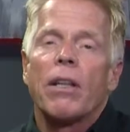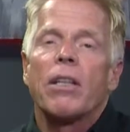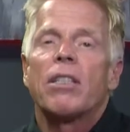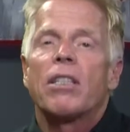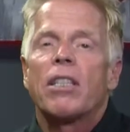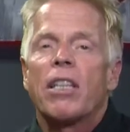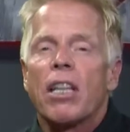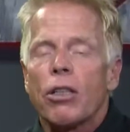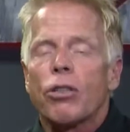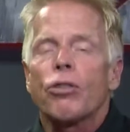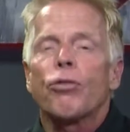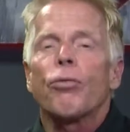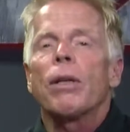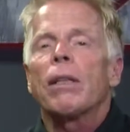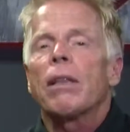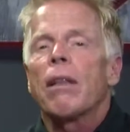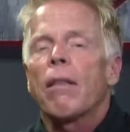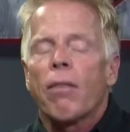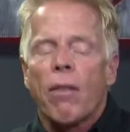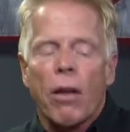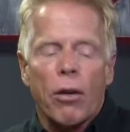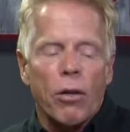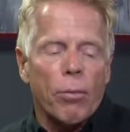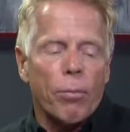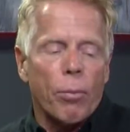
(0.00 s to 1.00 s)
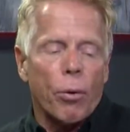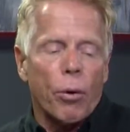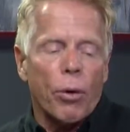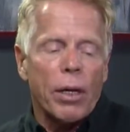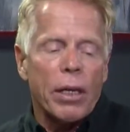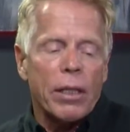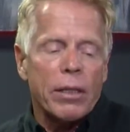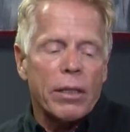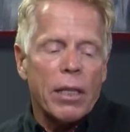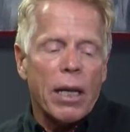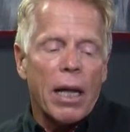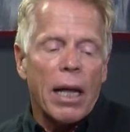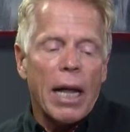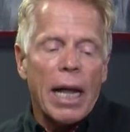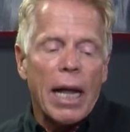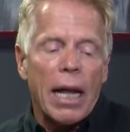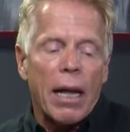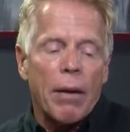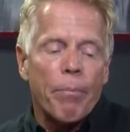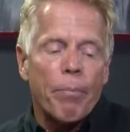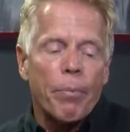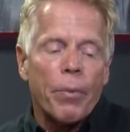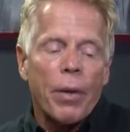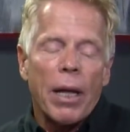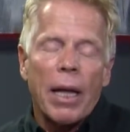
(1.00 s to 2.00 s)
the district that Thunderbird is
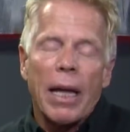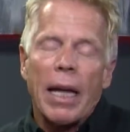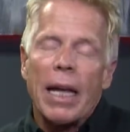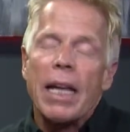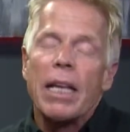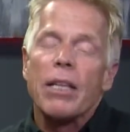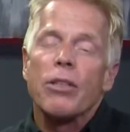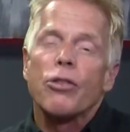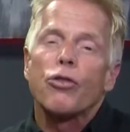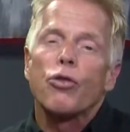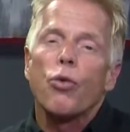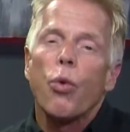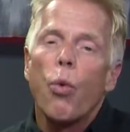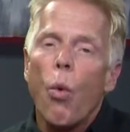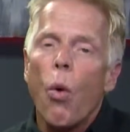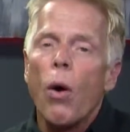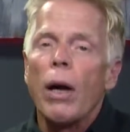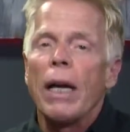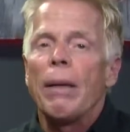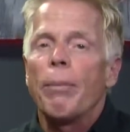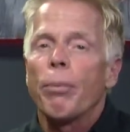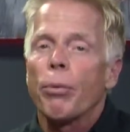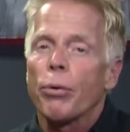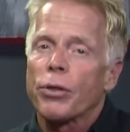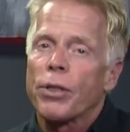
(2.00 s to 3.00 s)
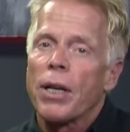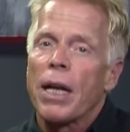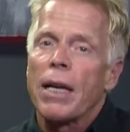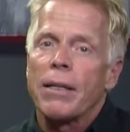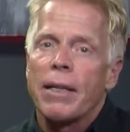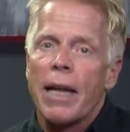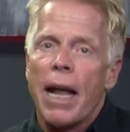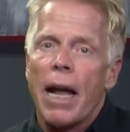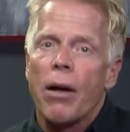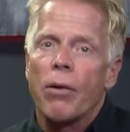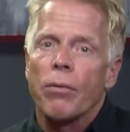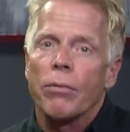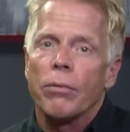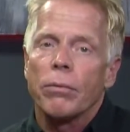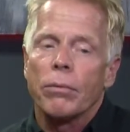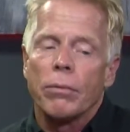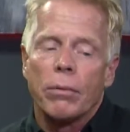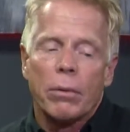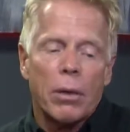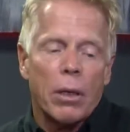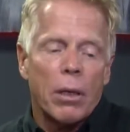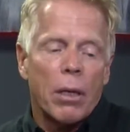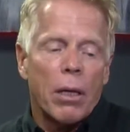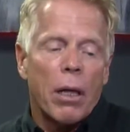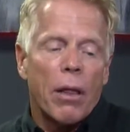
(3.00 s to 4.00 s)
in, is 20% down.
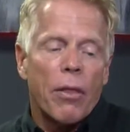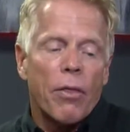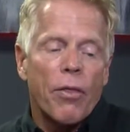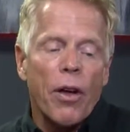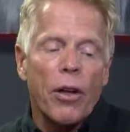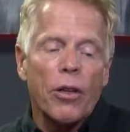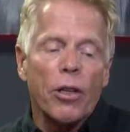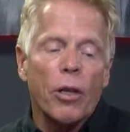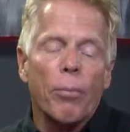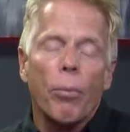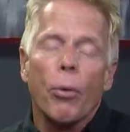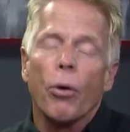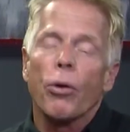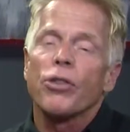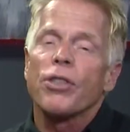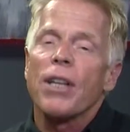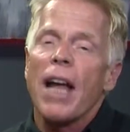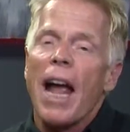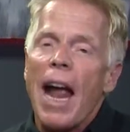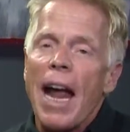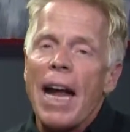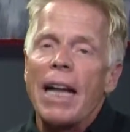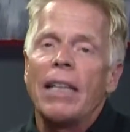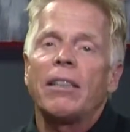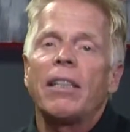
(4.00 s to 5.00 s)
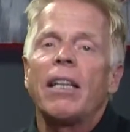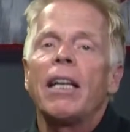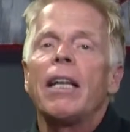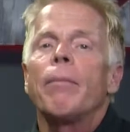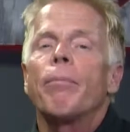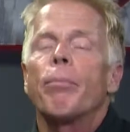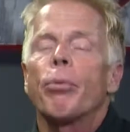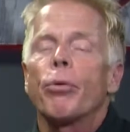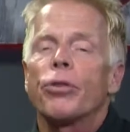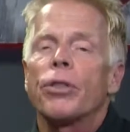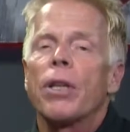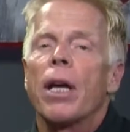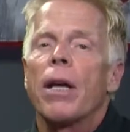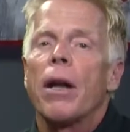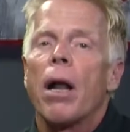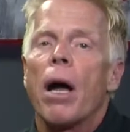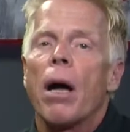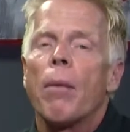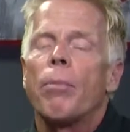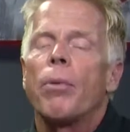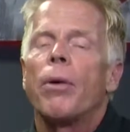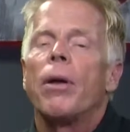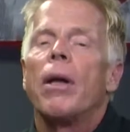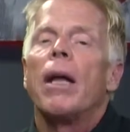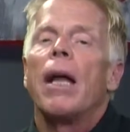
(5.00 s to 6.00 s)
Thunderbird's 18%
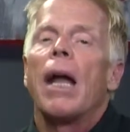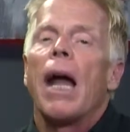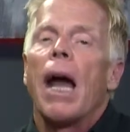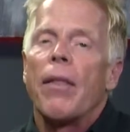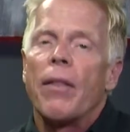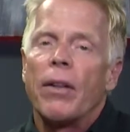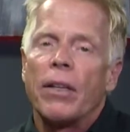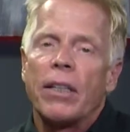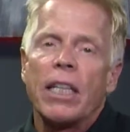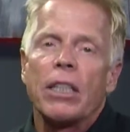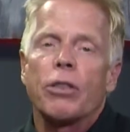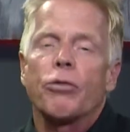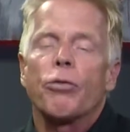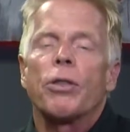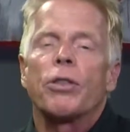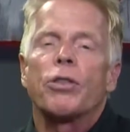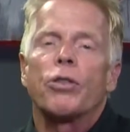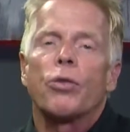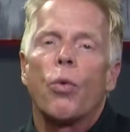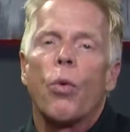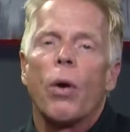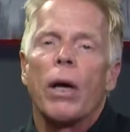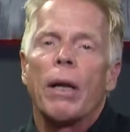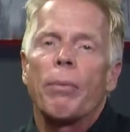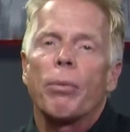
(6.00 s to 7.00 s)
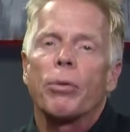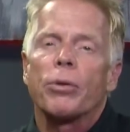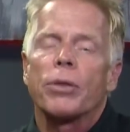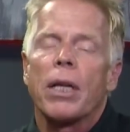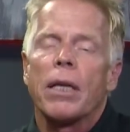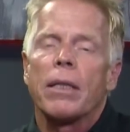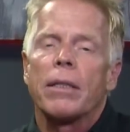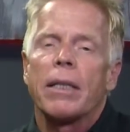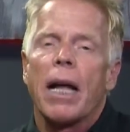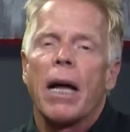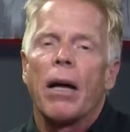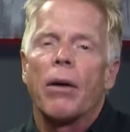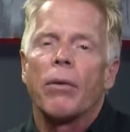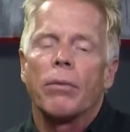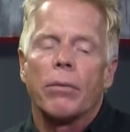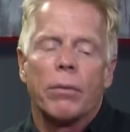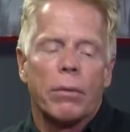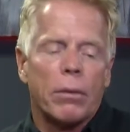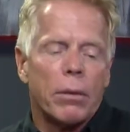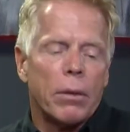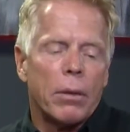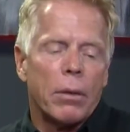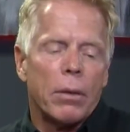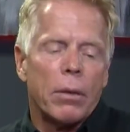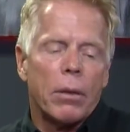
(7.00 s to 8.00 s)
up, and the district's 20% down.
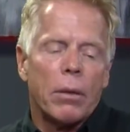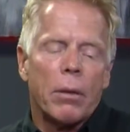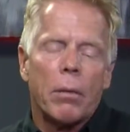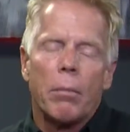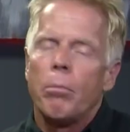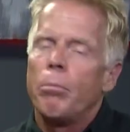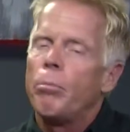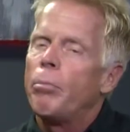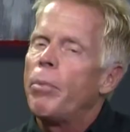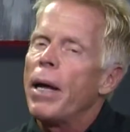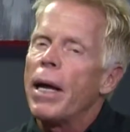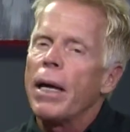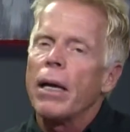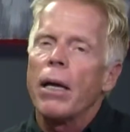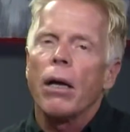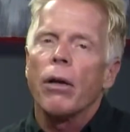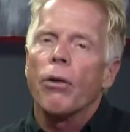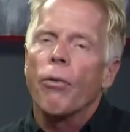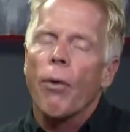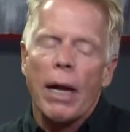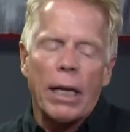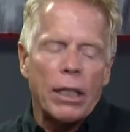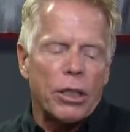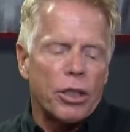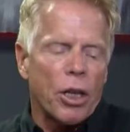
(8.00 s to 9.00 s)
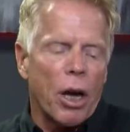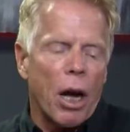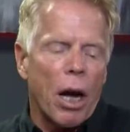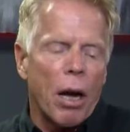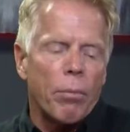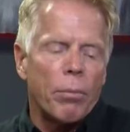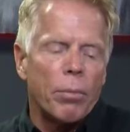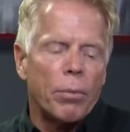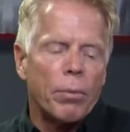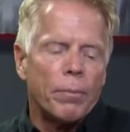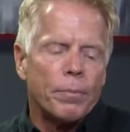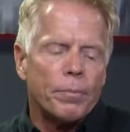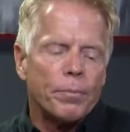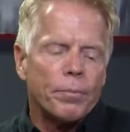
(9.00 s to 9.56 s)
Big, great job.